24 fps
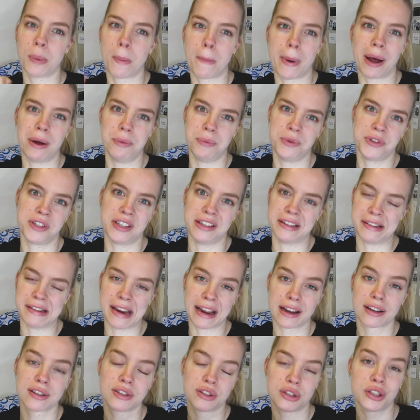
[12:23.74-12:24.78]
mountain
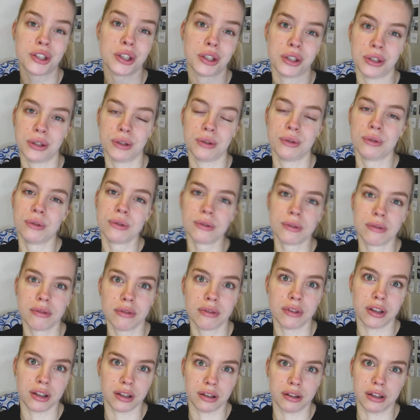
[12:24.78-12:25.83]
next to
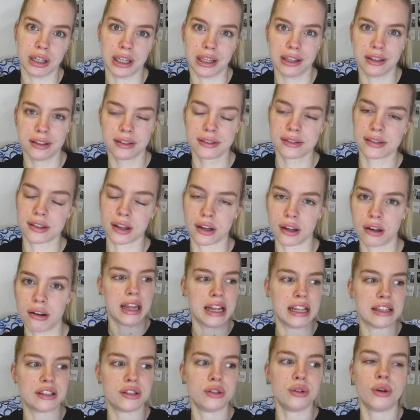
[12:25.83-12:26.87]
the uni. So
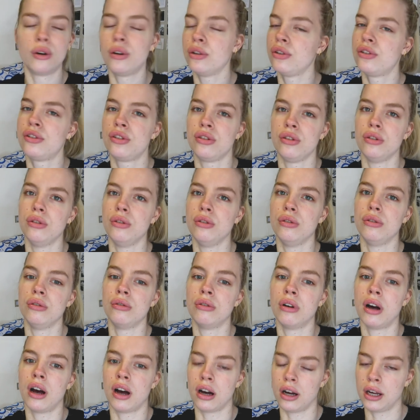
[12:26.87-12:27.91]
it's not too
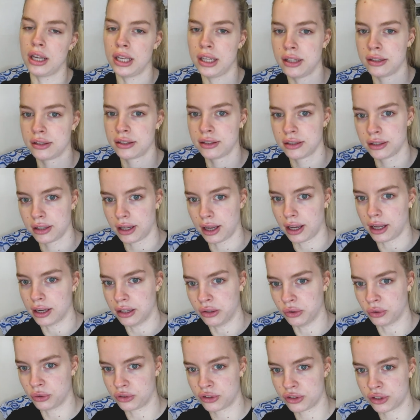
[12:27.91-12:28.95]
high and
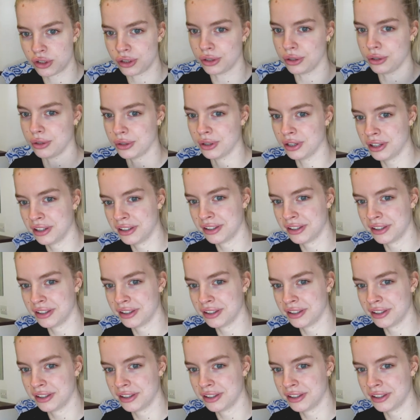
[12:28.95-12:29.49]
not too